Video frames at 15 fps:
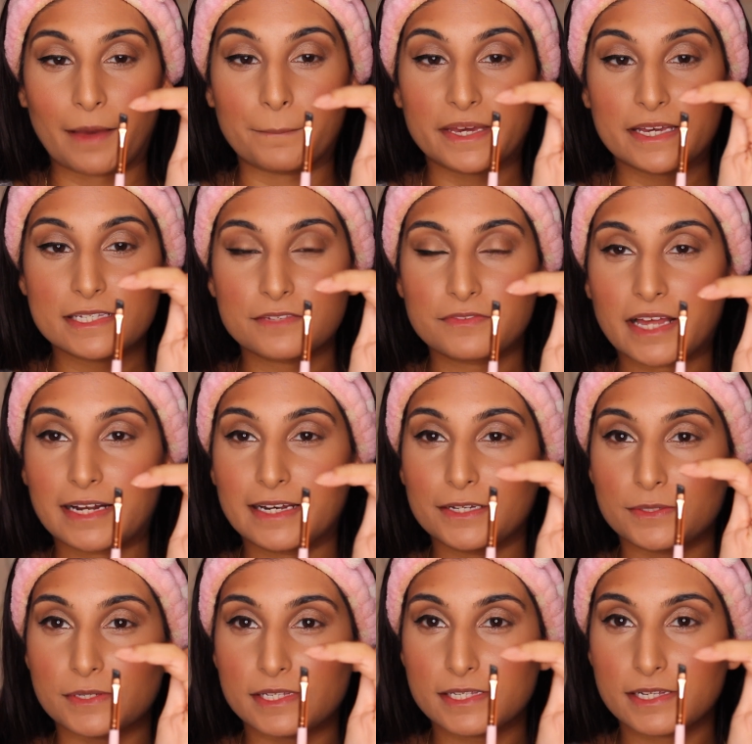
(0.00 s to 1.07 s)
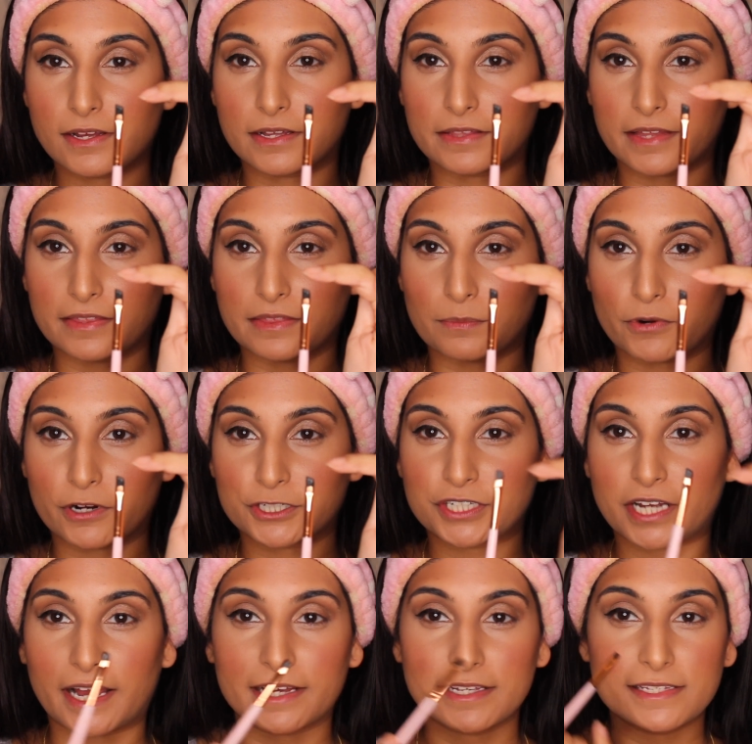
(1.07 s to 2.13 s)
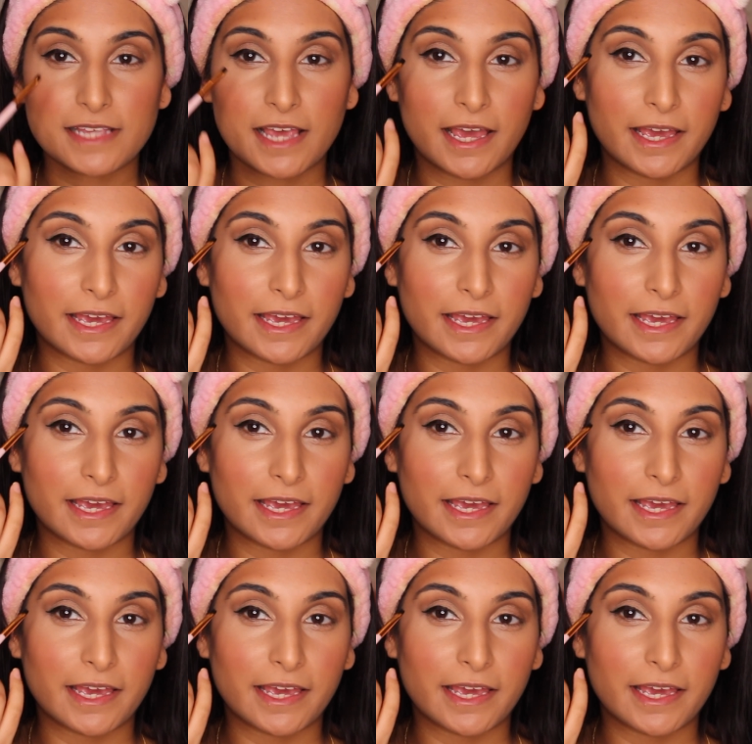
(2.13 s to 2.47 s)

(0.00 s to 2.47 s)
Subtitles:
And because of that little slant that the brush has,